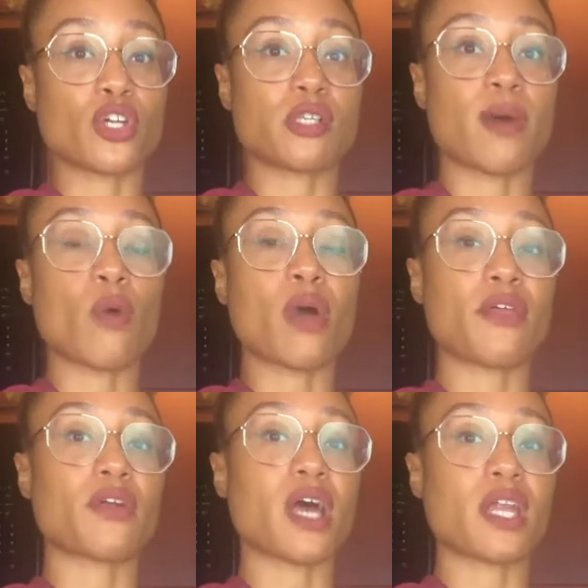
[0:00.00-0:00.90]
about
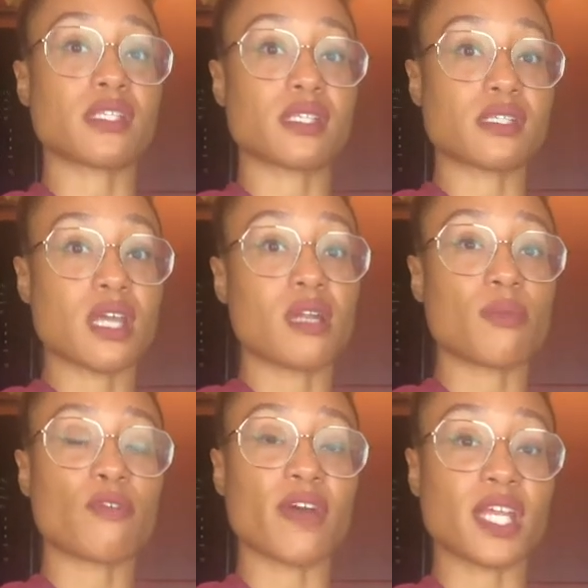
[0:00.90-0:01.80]
whether or not it's
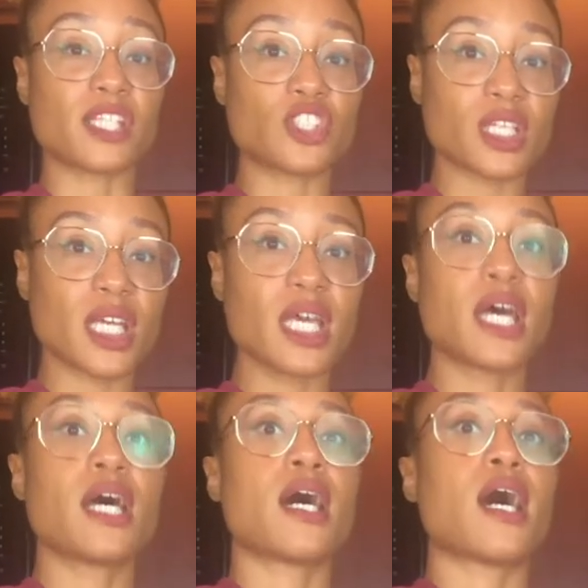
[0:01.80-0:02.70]
sustainable financially.
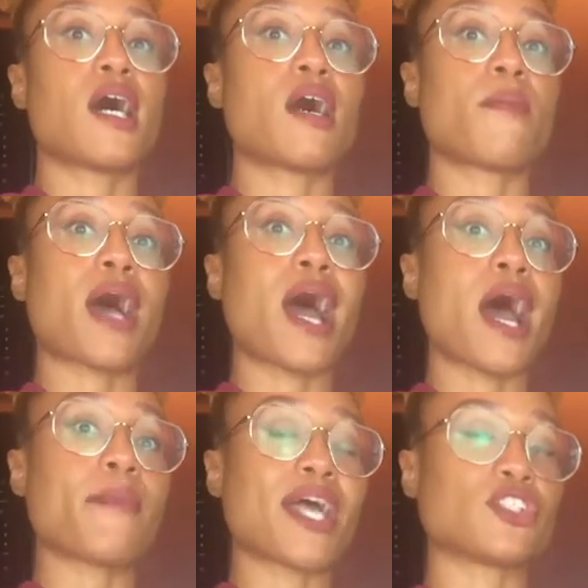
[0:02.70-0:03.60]
I'm
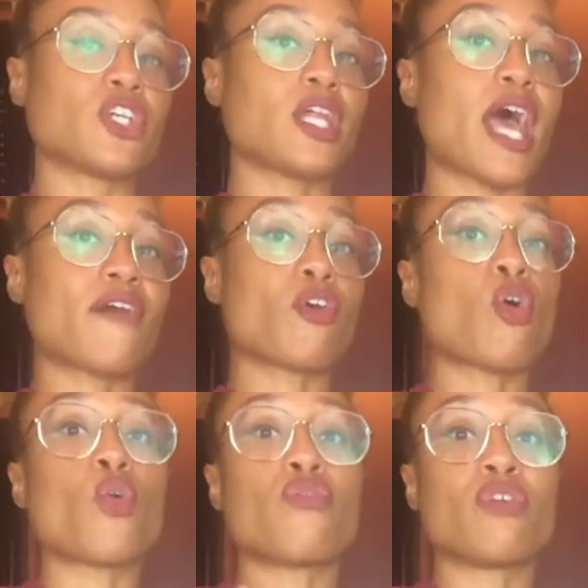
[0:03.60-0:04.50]
actually gonna have a
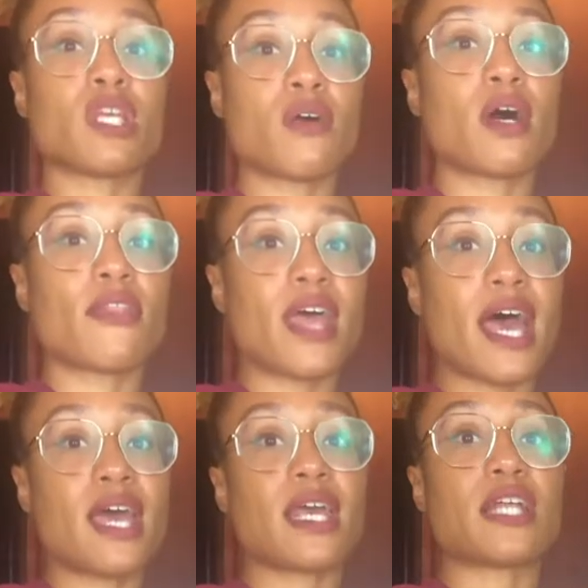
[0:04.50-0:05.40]
whole video on
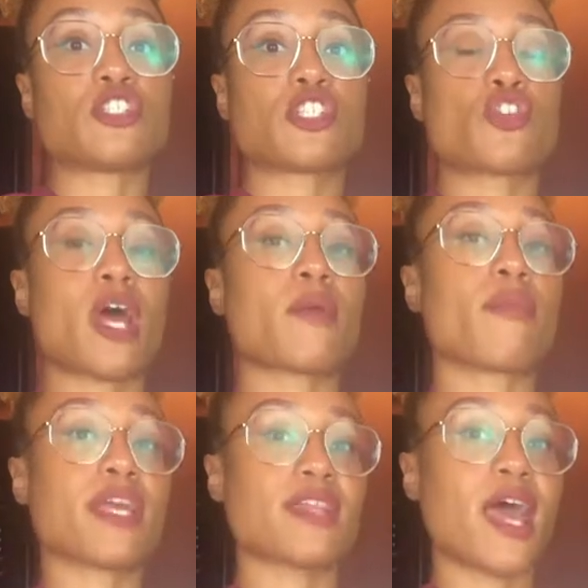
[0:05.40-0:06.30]
that and just try to break that